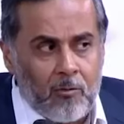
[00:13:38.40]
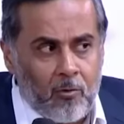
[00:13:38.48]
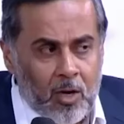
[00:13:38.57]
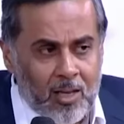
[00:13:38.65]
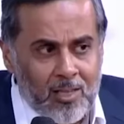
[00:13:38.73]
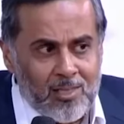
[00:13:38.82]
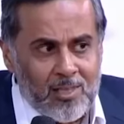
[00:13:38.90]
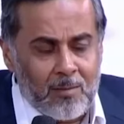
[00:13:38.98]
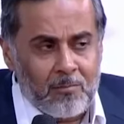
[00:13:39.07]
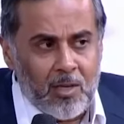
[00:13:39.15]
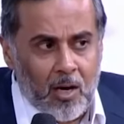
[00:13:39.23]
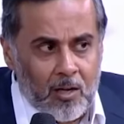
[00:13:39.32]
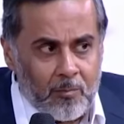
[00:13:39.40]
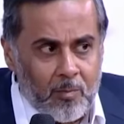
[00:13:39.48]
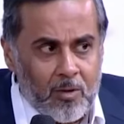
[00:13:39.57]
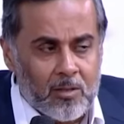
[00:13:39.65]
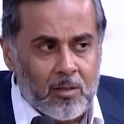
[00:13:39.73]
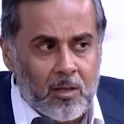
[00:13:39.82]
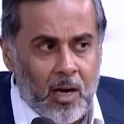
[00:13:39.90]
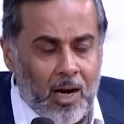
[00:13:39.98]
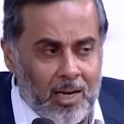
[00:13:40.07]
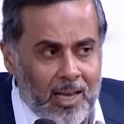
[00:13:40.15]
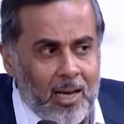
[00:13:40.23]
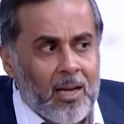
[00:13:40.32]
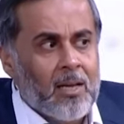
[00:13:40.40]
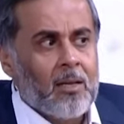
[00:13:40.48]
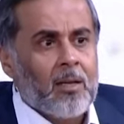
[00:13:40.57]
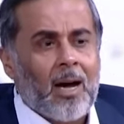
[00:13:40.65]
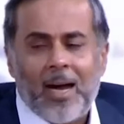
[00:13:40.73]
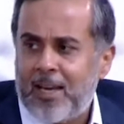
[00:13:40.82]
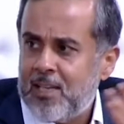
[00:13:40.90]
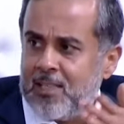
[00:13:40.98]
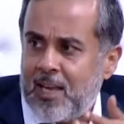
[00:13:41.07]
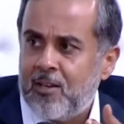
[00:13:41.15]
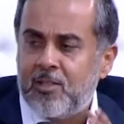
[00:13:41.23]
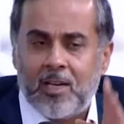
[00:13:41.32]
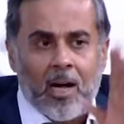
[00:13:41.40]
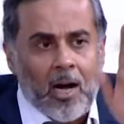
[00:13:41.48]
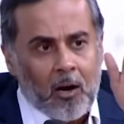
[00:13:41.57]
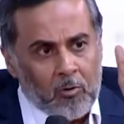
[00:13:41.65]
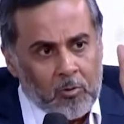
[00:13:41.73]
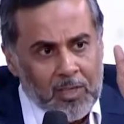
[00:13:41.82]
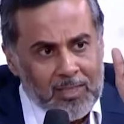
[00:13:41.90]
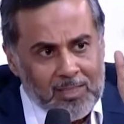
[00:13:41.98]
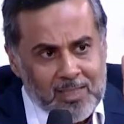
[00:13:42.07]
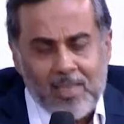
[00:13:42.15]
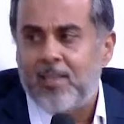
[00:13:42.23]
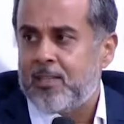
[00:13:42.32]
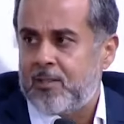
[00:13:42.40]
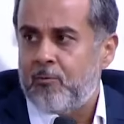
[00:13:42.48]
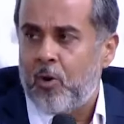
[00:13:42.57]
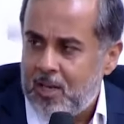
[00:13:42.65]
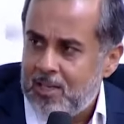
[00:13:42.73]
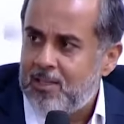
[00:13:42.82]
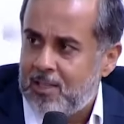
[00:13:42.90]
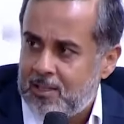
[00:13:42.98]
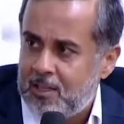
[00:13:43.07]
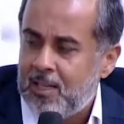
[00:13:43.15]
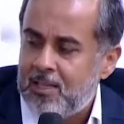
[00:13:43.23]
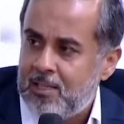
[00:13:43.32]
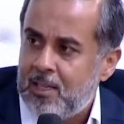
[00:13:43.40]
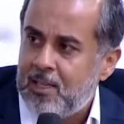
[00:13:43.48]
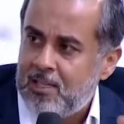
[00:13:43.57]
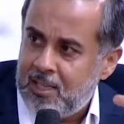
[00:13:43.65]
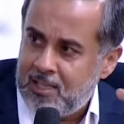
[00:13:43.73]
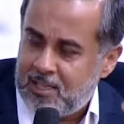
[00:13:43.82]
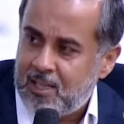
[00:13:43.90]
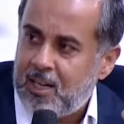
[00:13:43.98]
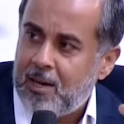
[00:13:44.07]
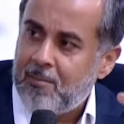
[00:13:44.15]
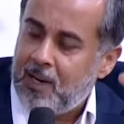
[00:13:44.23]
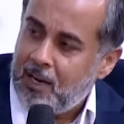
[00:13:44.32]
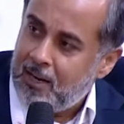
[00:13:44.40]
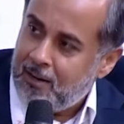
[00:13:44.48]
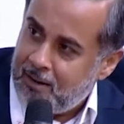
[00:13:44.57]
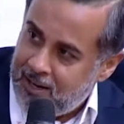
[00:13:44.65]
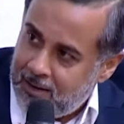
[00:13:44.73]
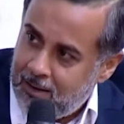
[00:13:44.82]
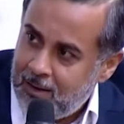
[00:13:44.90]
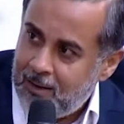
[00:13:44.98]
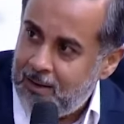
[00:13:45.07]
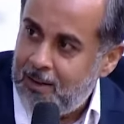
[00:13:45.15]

what can some young person, like, I guess, like you said, how do they see this? What is this? Is Instagram real